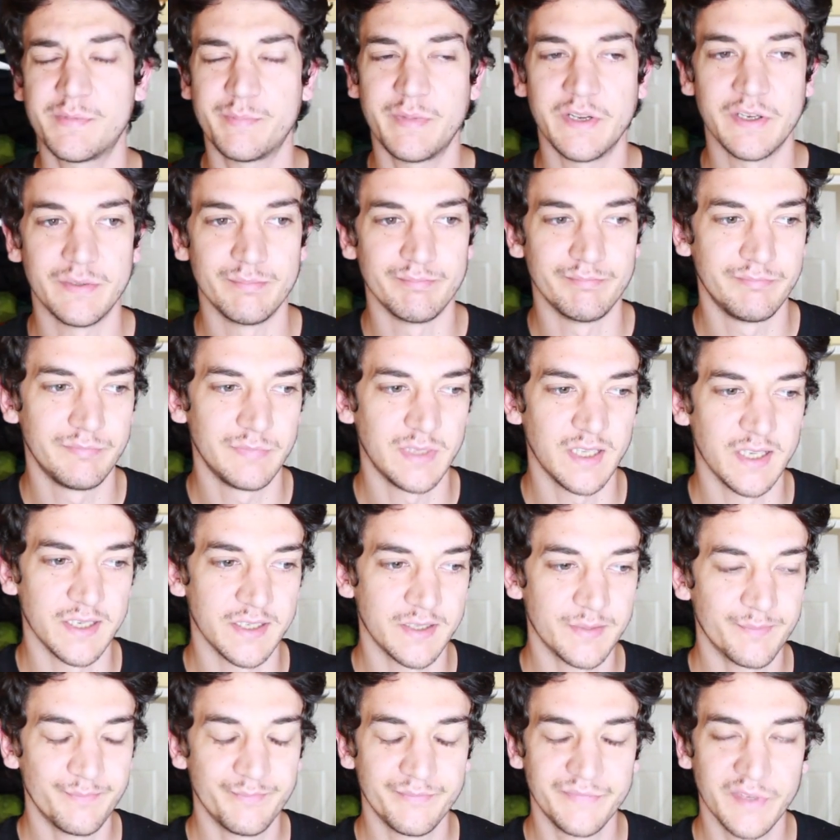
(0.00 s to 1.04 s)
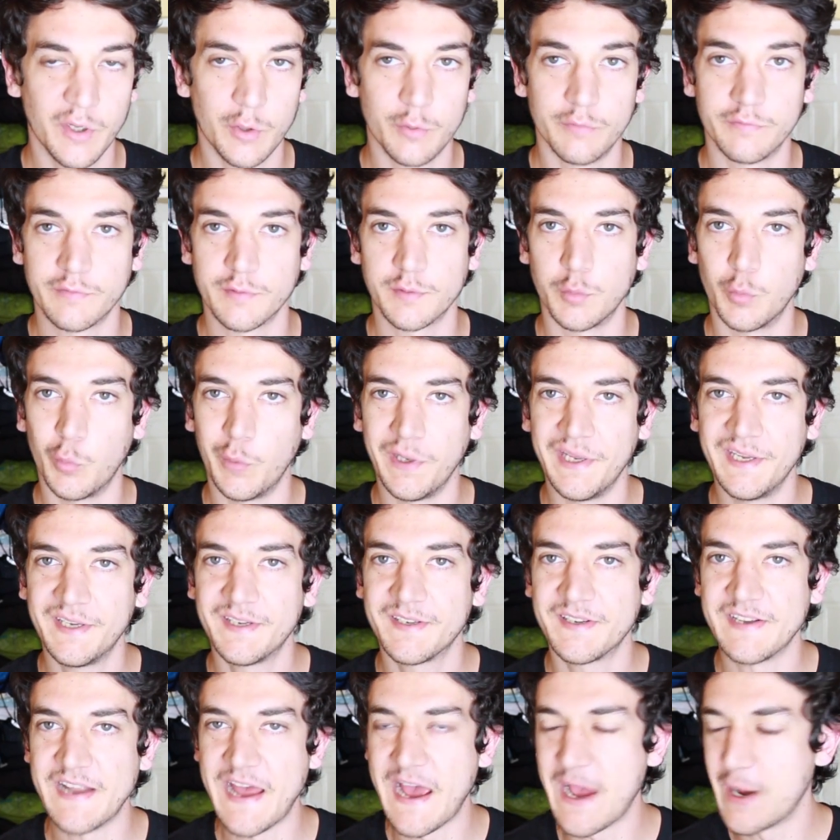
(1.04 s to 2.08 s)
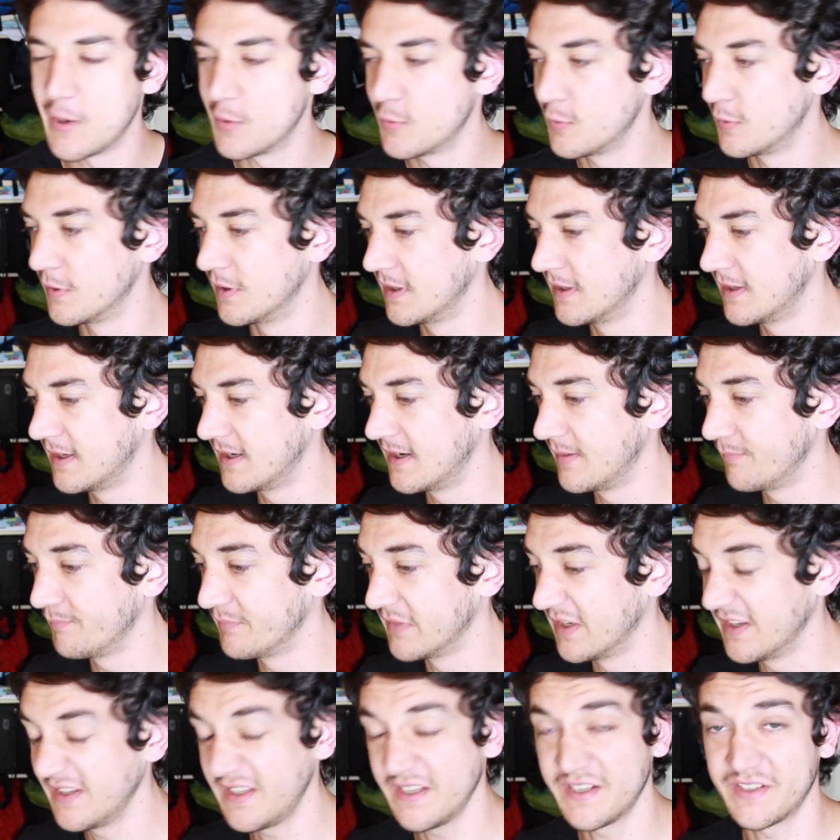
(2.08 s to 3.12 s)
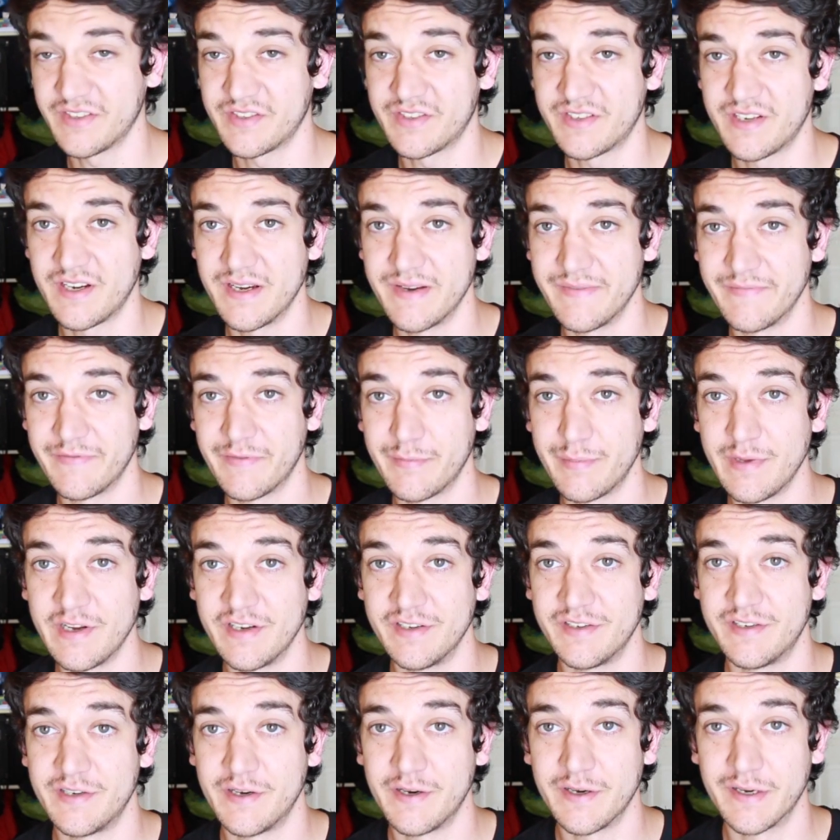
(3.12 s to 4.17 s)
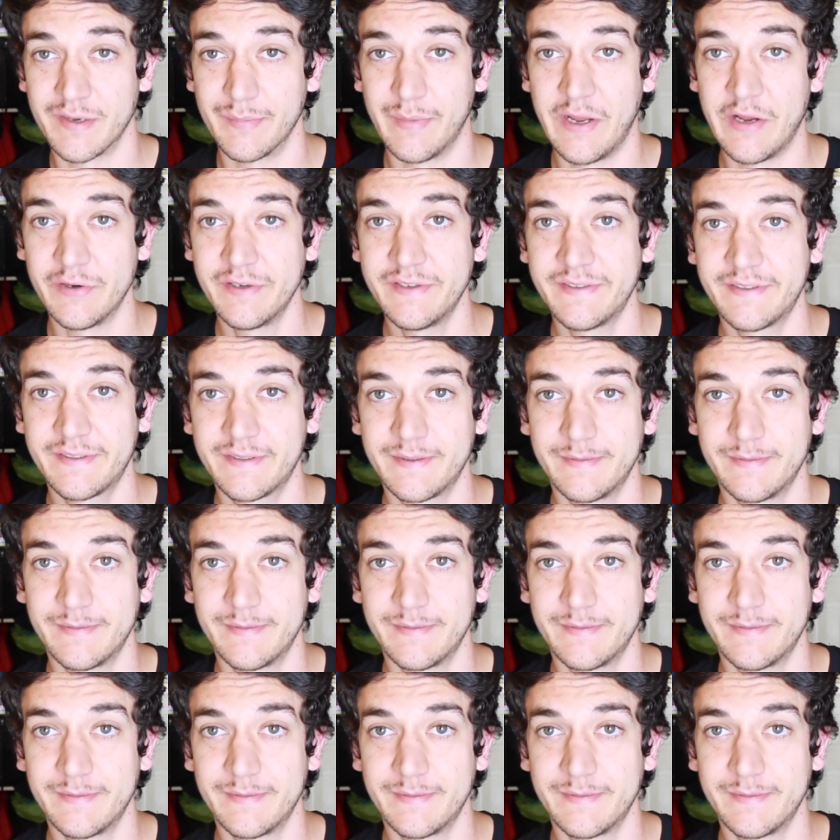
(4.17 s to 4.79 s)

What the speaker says: it's been, over a week now. I think it's time for me to talk about it.